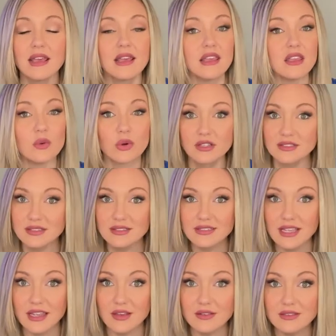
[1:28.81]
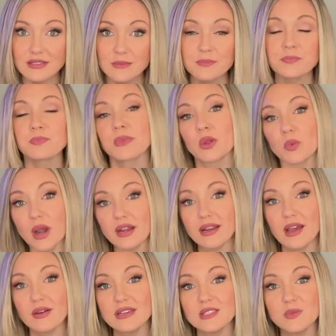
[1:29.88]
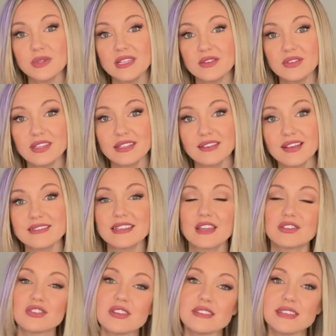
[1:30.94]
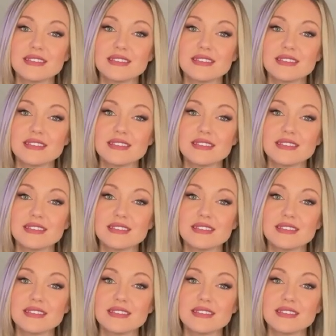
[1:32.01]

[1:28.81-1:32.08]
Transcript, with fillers: He works in sales. Right now, he's been living in Los Angeles.